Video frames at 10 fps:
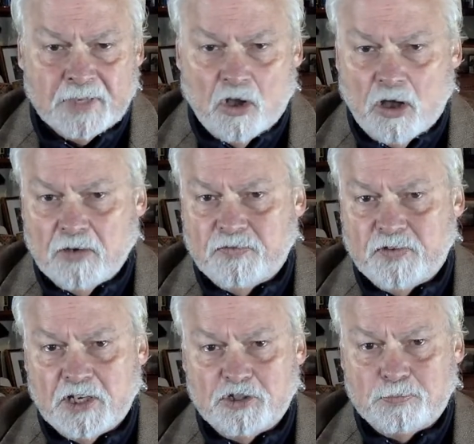on
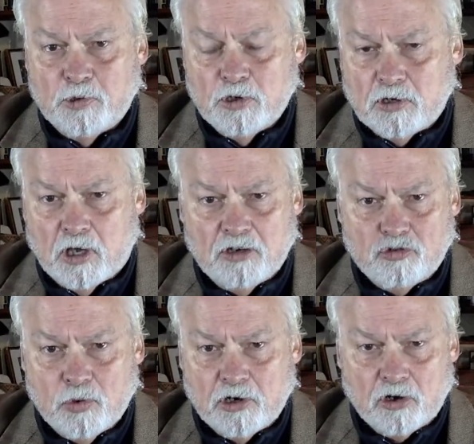Facebook, on
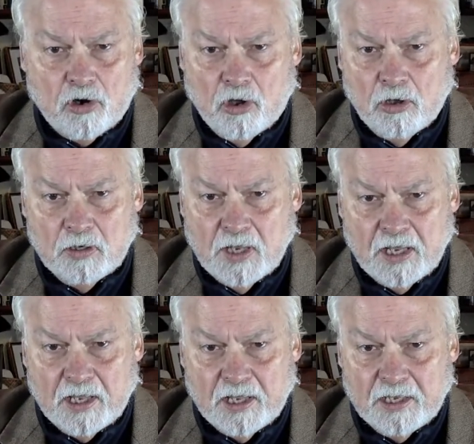Twitter all
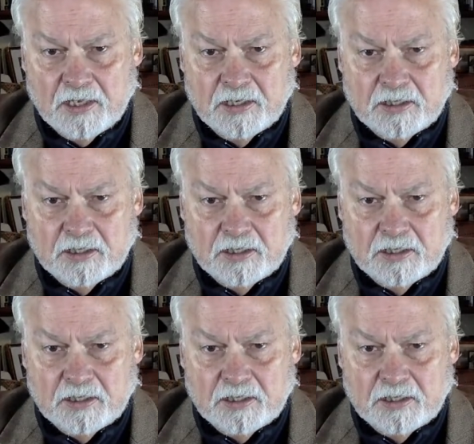day,